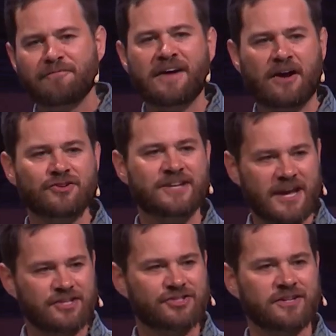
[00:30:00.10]

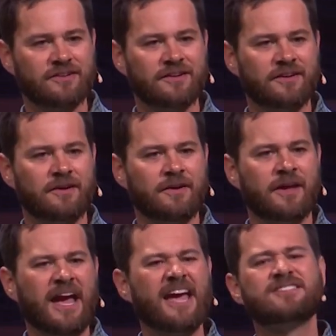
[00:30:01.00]
foundation.
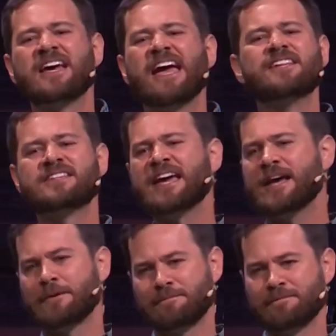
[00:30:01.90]
It's
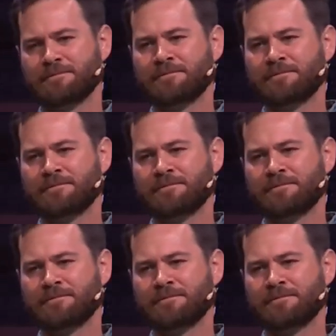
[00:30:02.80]
him.